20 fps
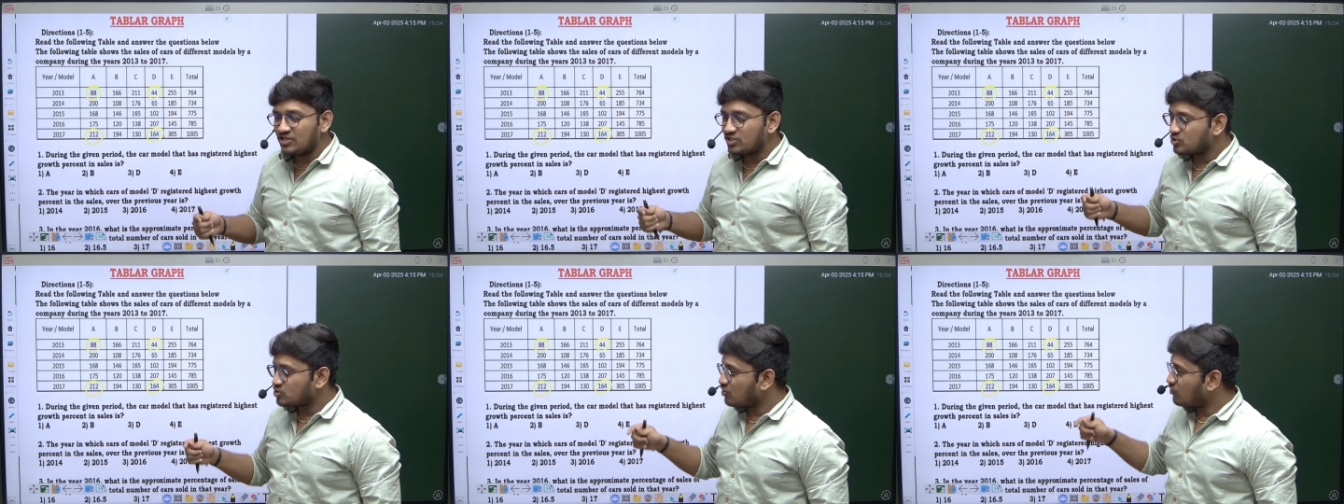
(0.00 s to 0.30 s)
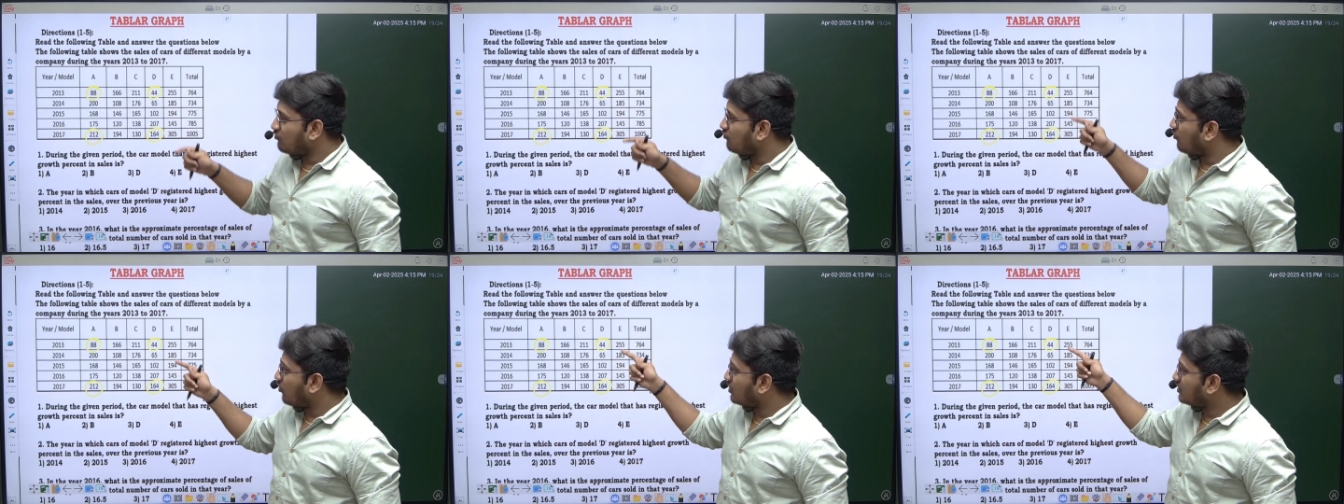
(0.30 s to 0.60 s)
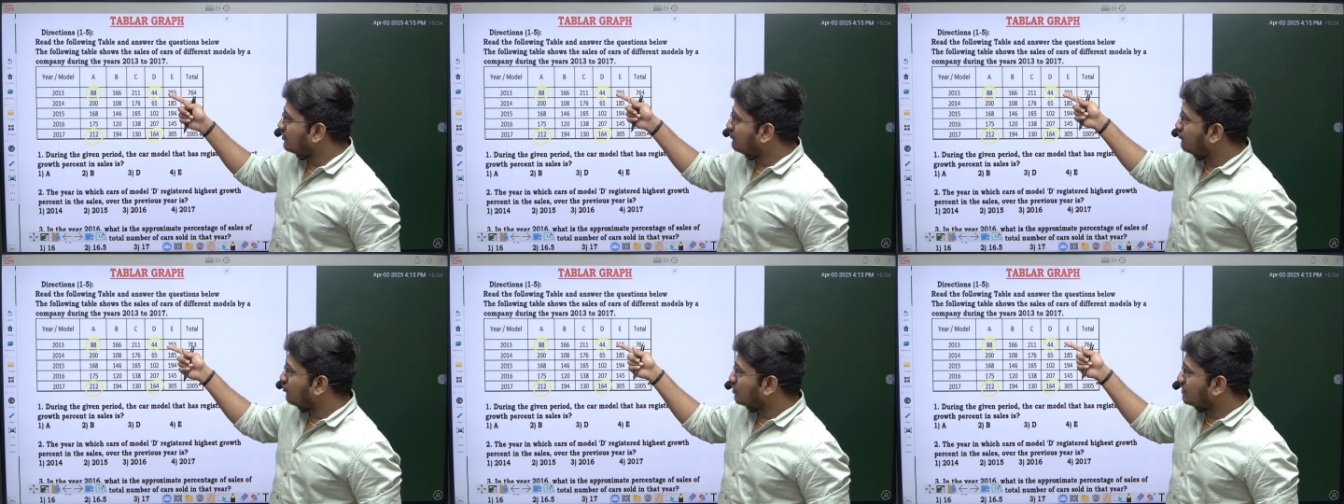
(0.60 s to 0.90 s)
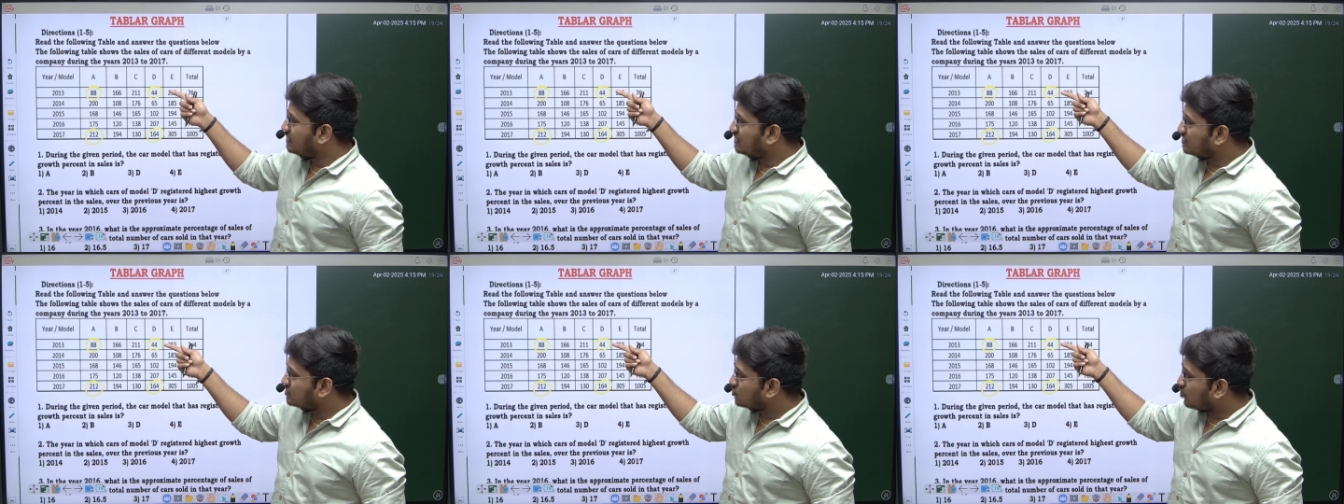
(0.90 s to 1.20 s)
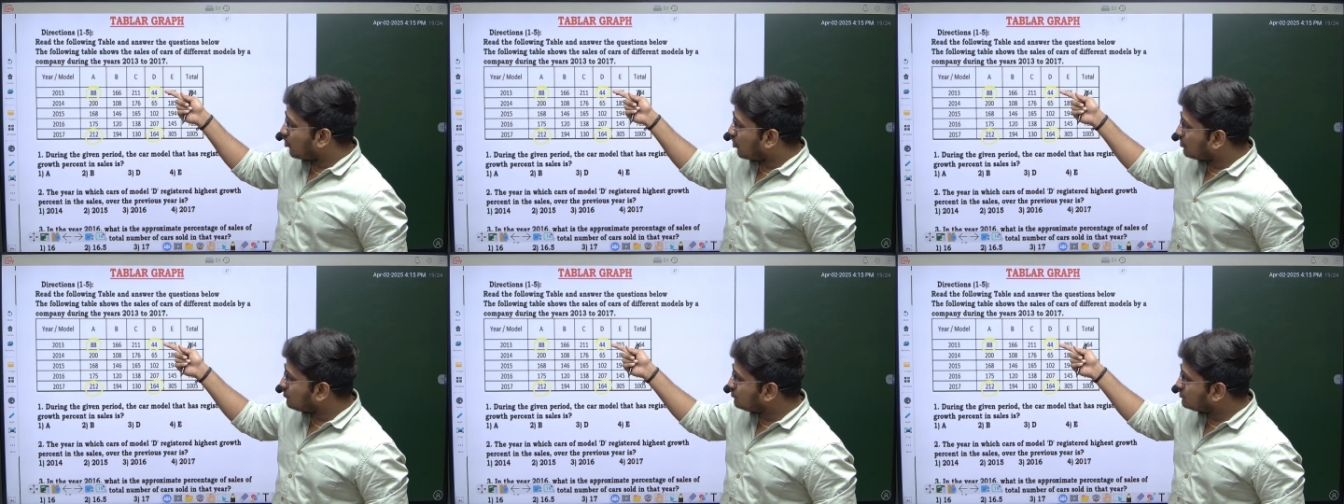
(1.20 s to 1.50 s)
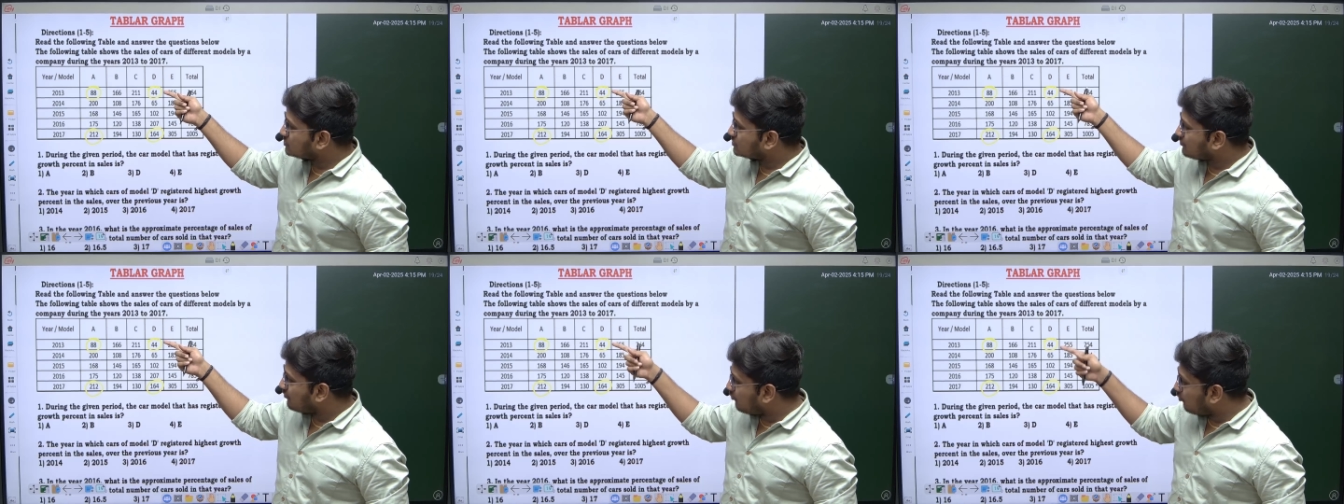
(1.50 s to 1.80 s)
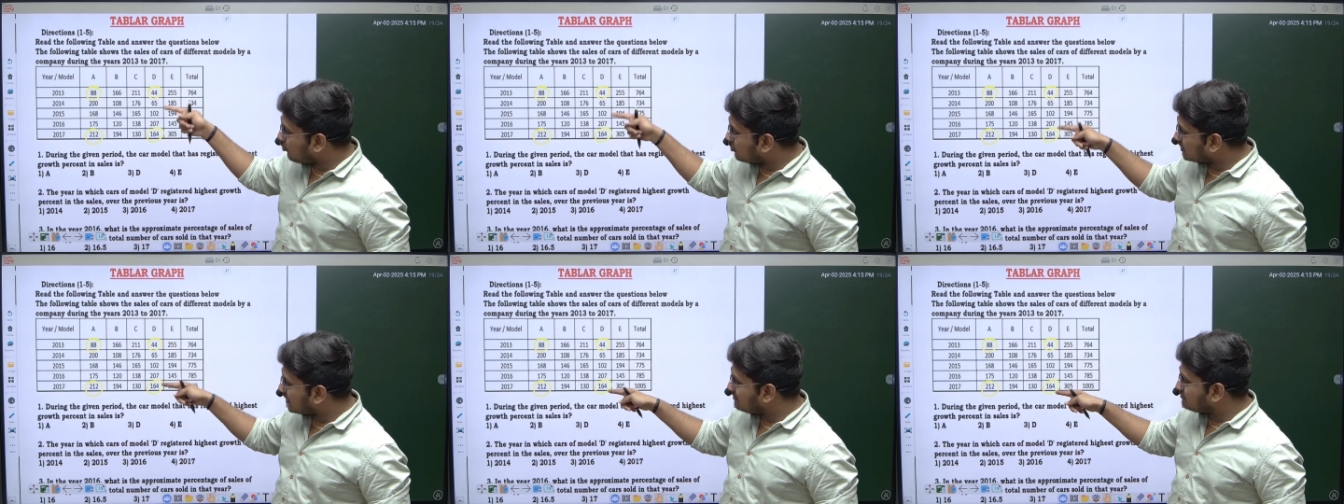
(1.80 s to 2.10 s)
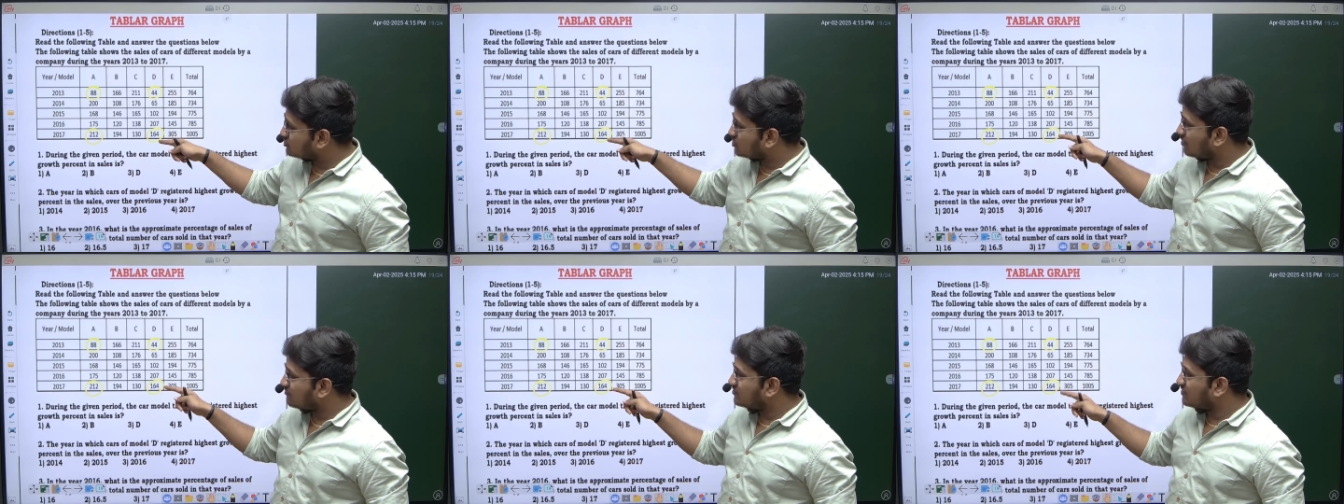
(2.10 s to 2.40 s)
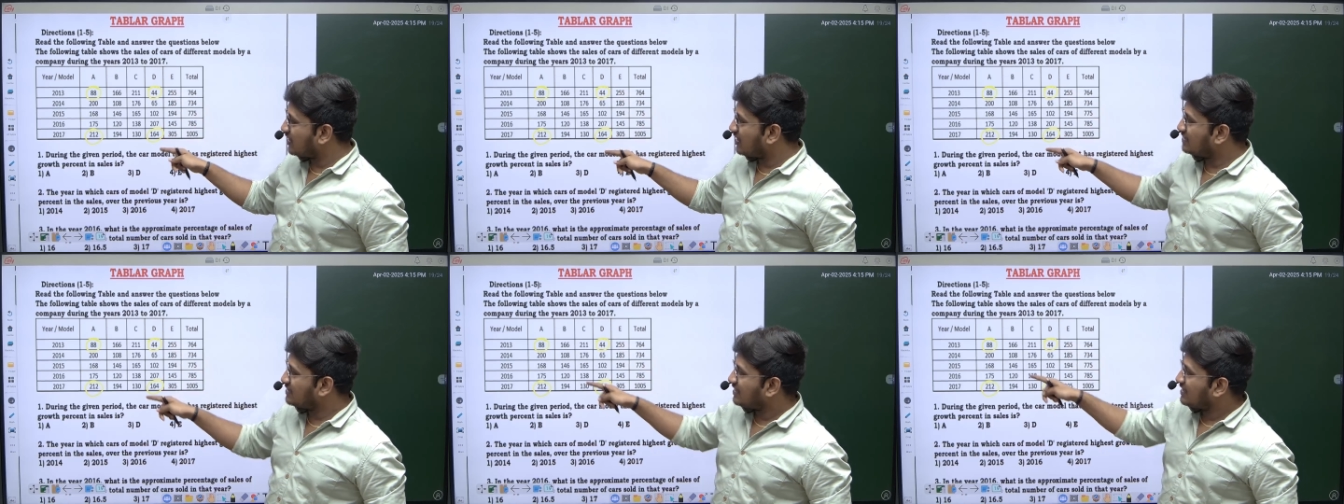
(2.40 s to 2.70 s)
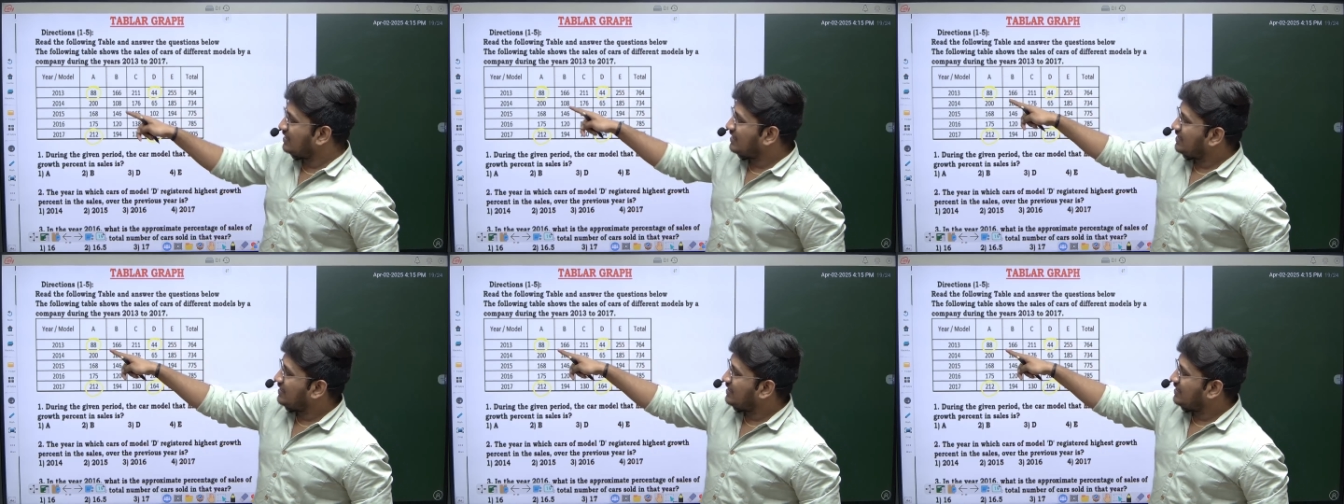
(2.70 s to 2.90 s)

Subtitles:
So 44, it is almost 4 times of that.